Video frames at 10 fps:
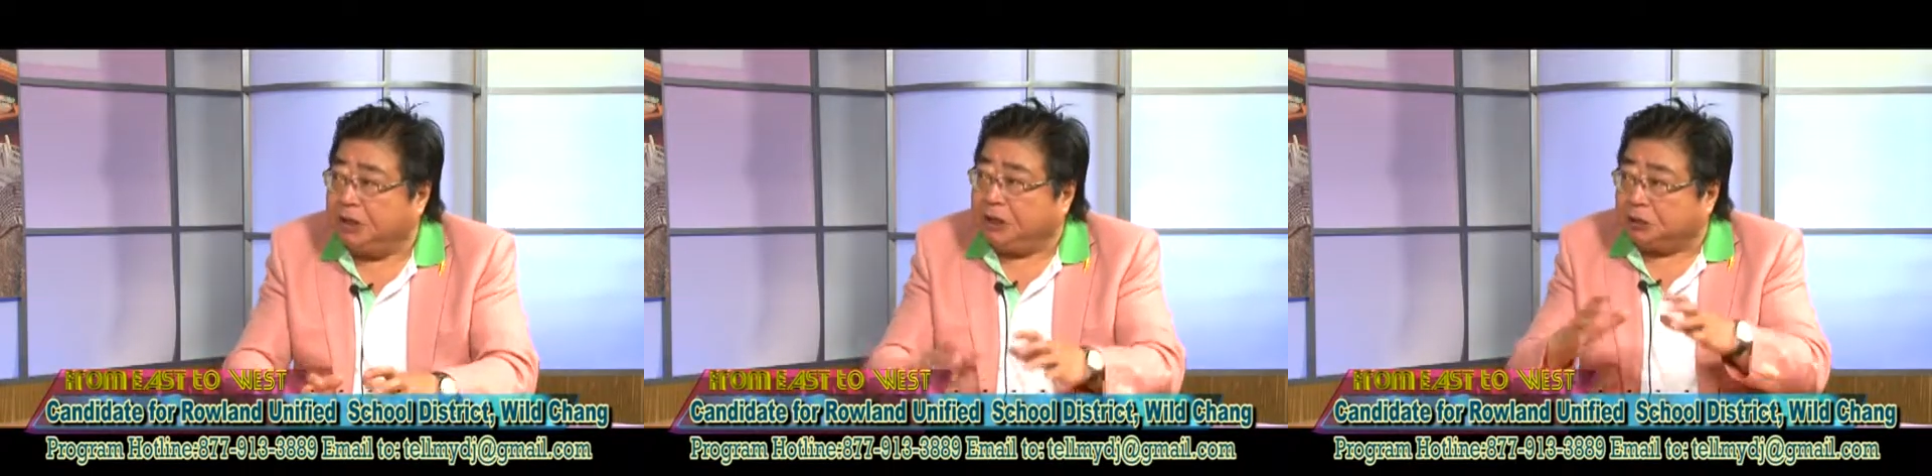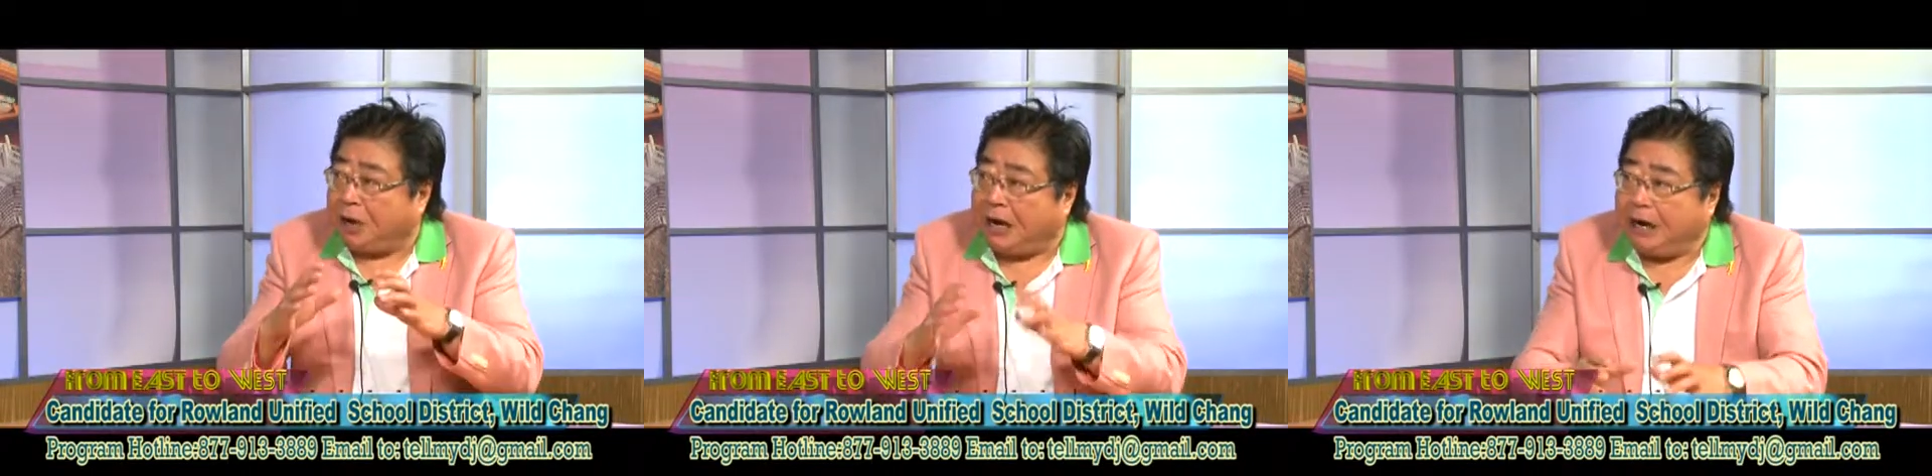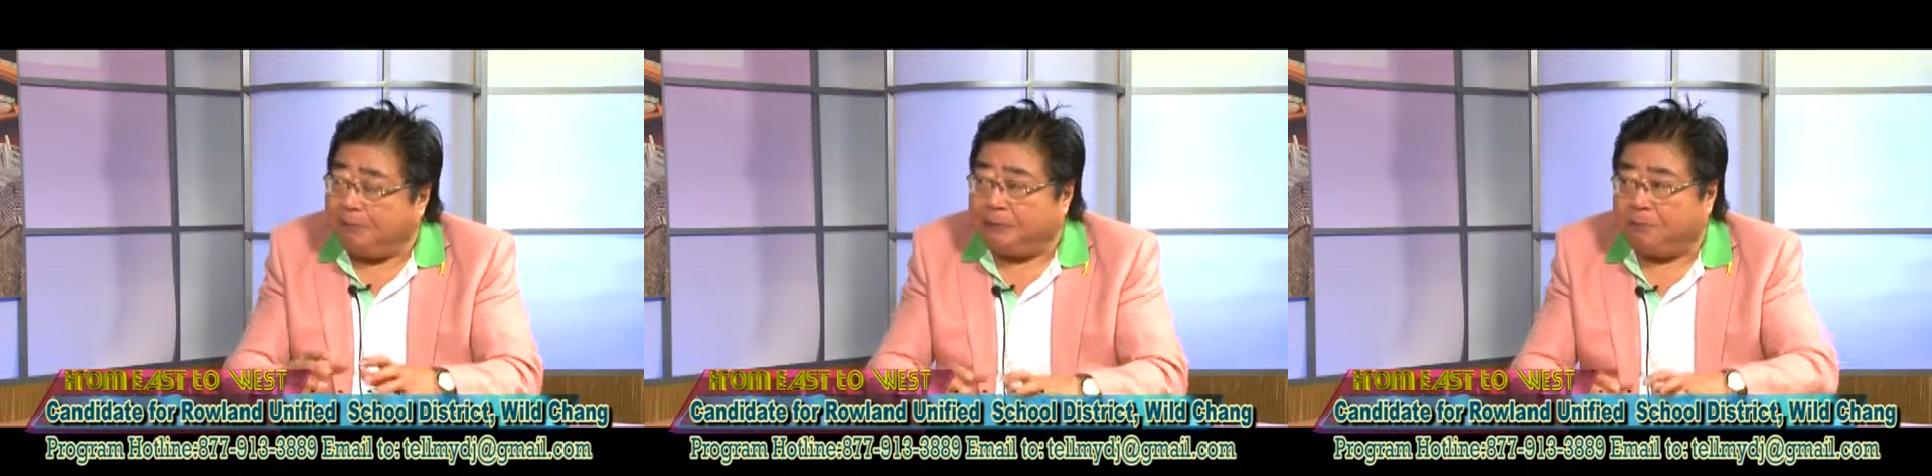to
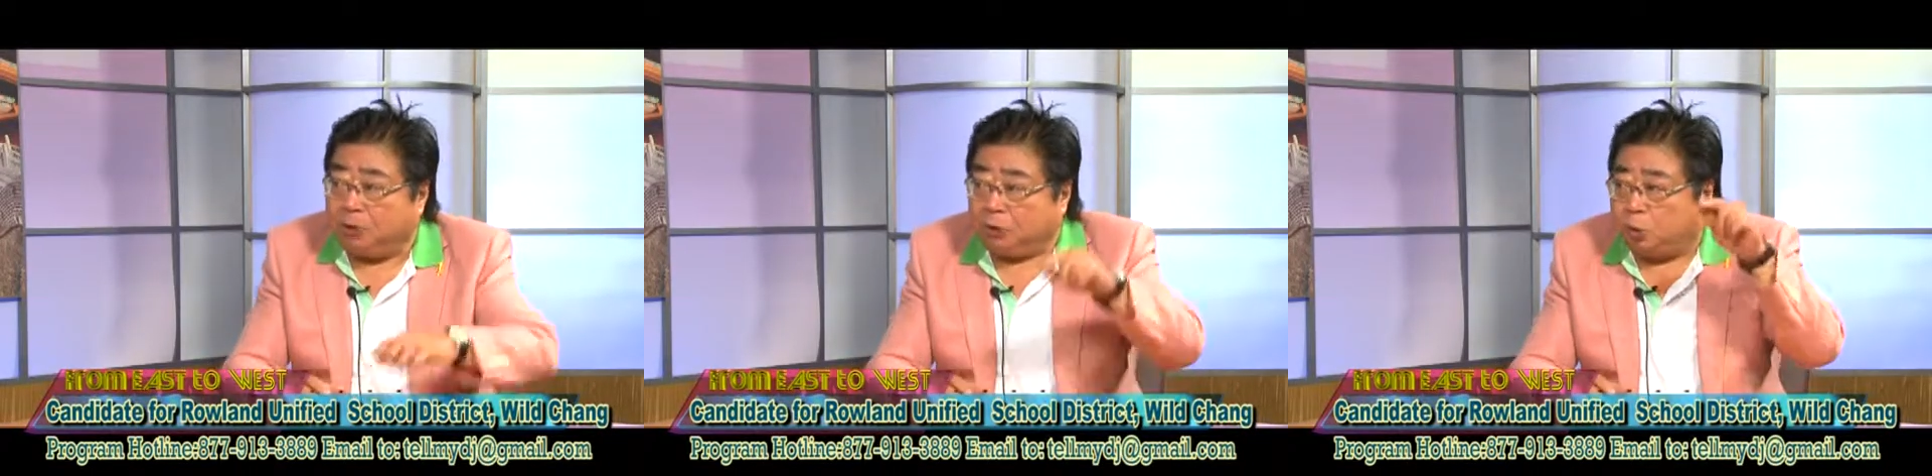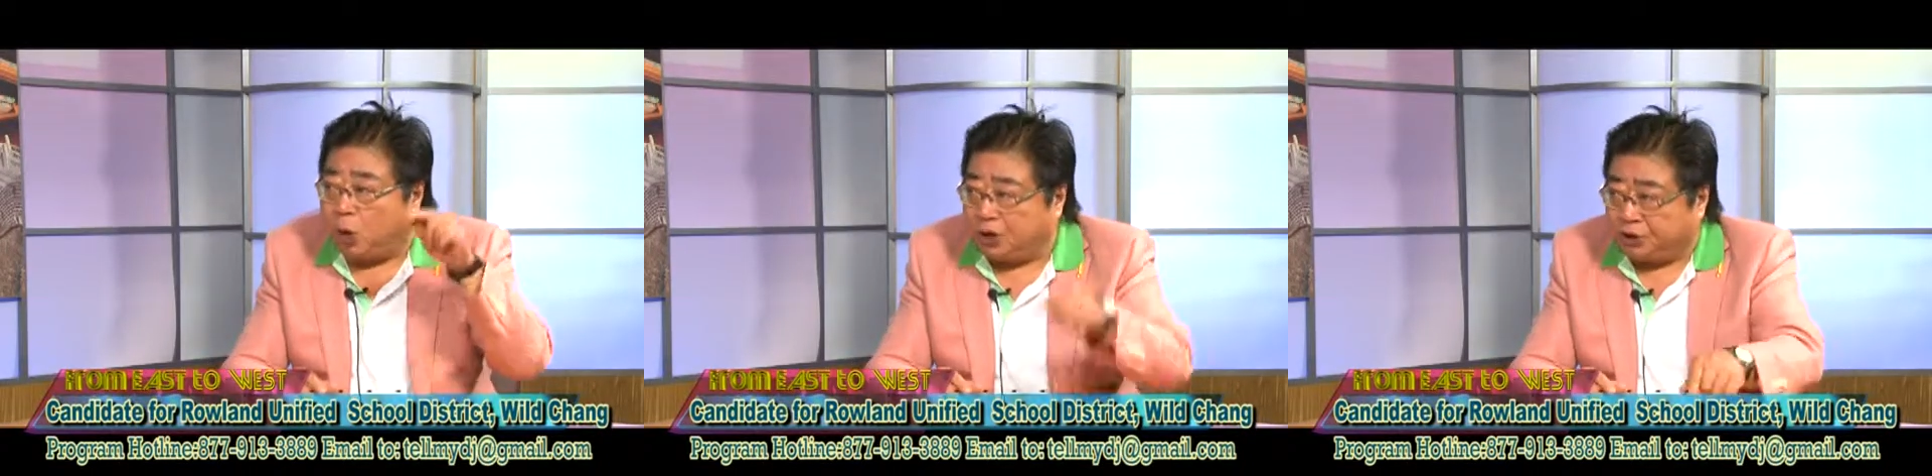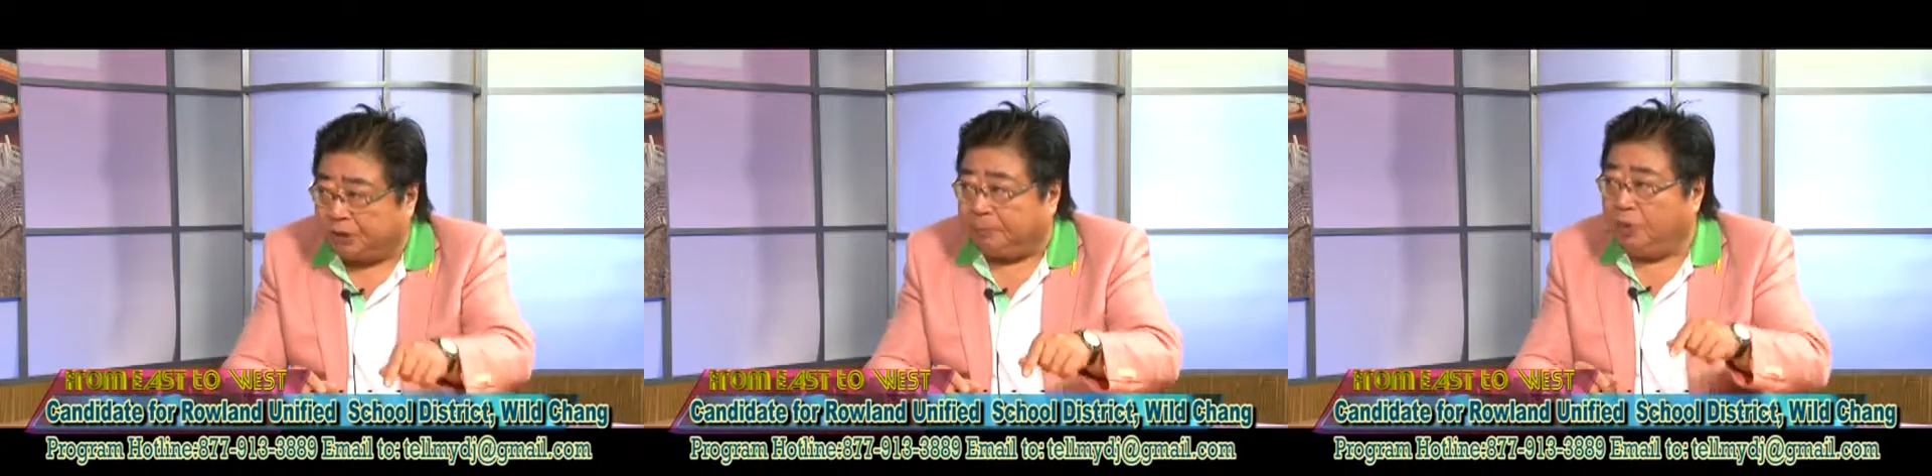hire people to watch
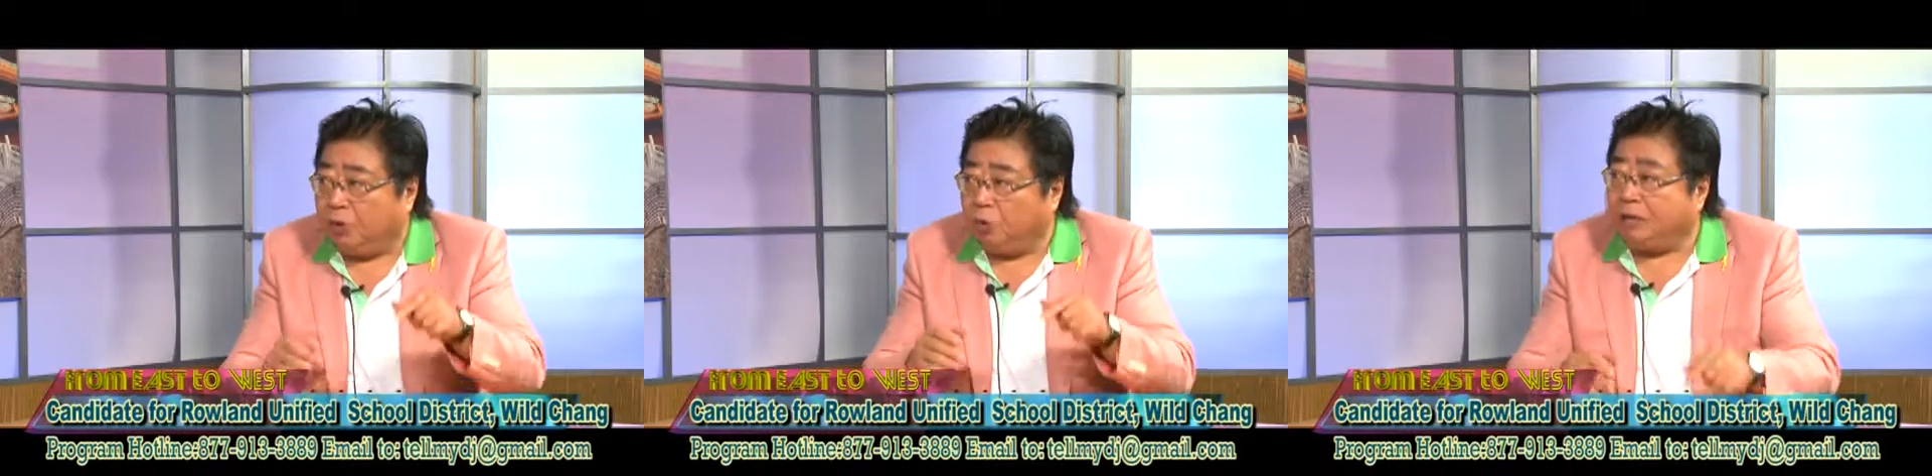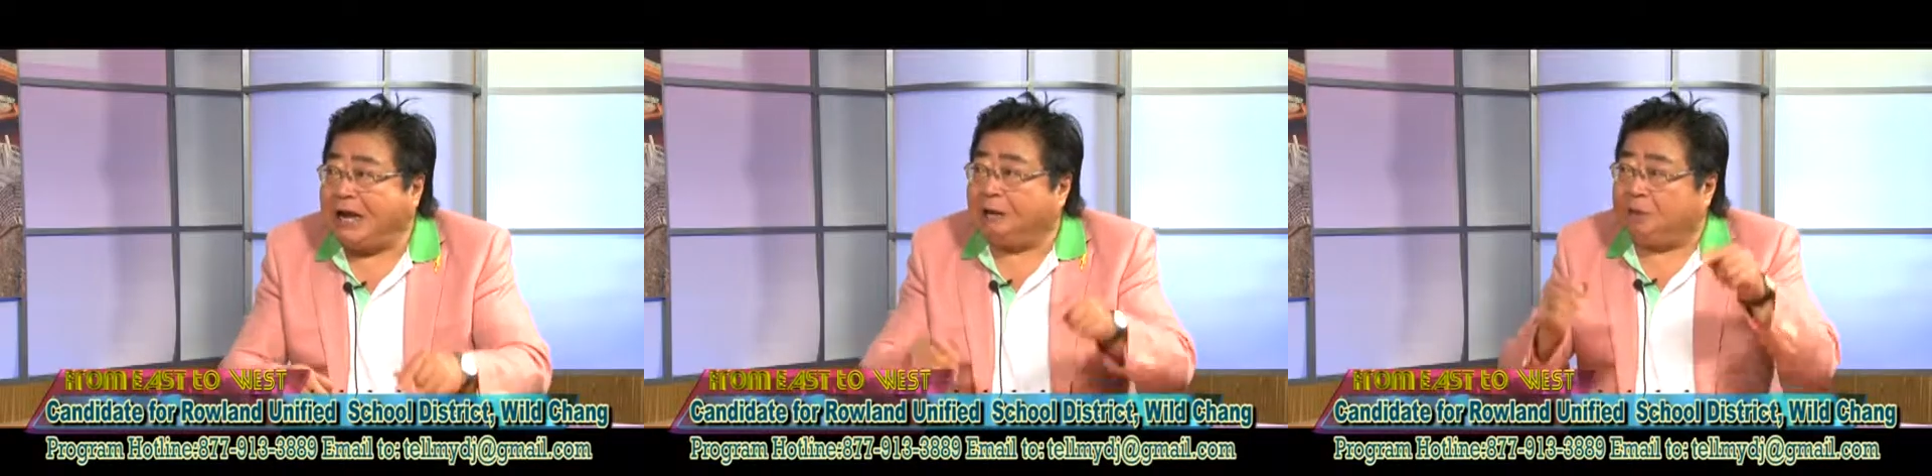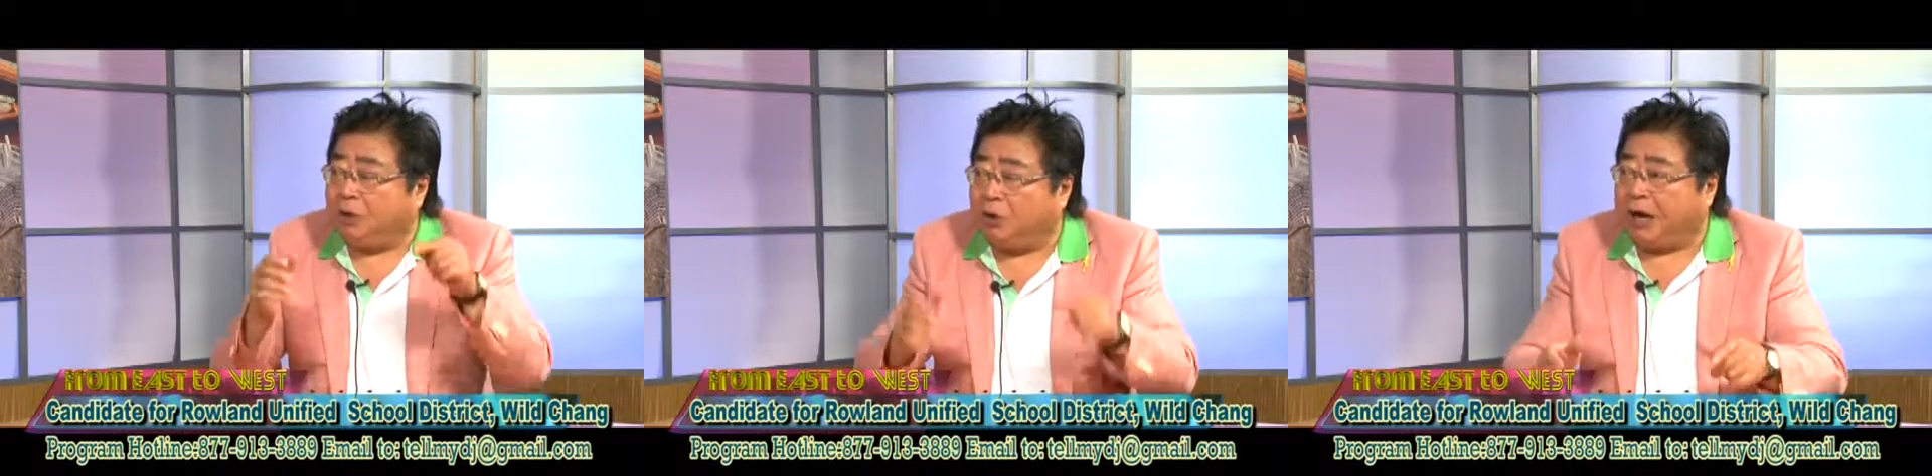him? Would that
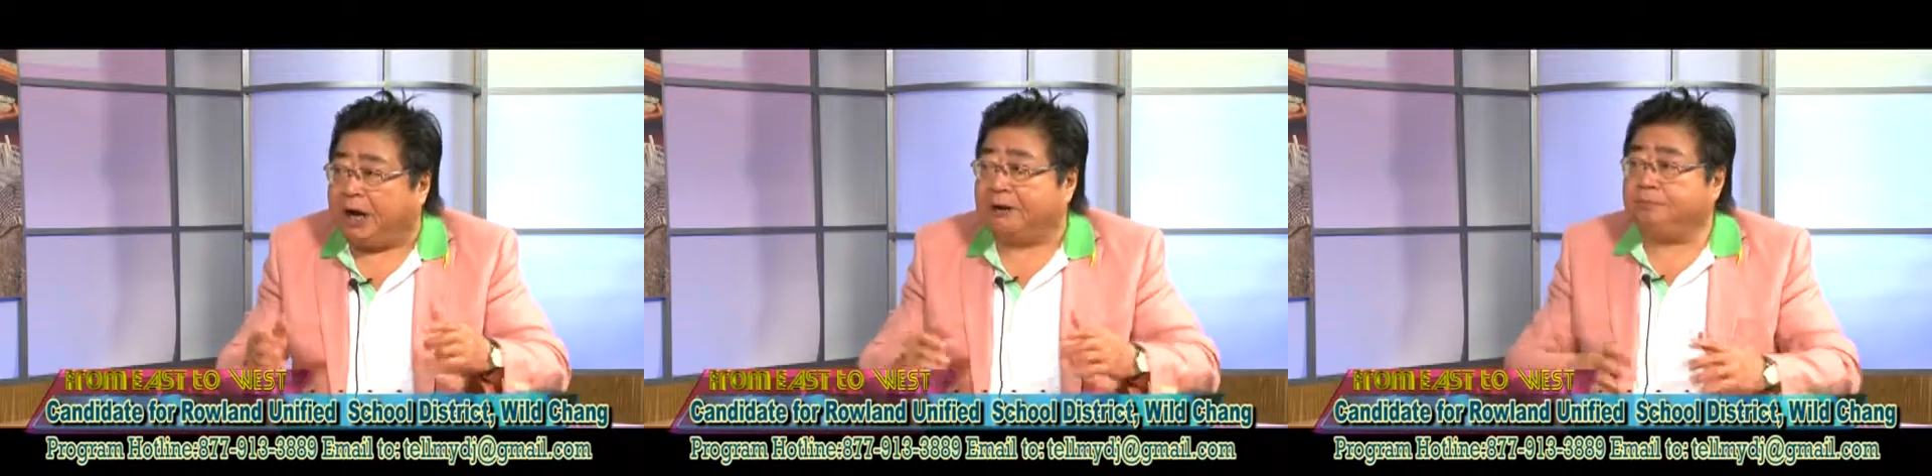be okay?